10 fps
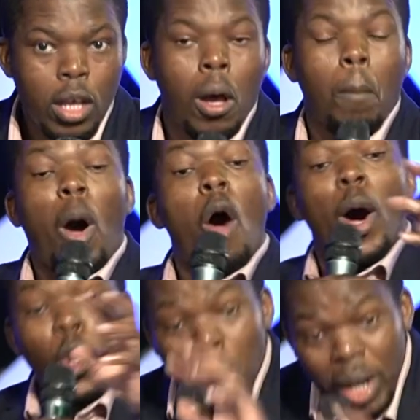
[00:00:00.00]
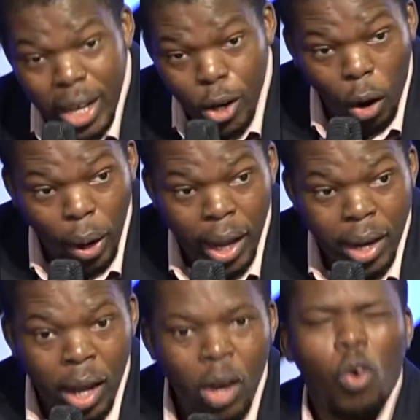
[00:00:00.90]
Mawubona umlilo wena
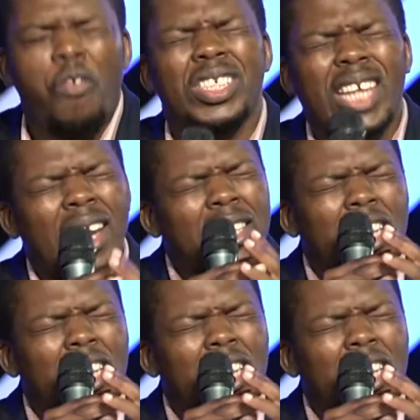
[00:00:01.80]
uvesane nje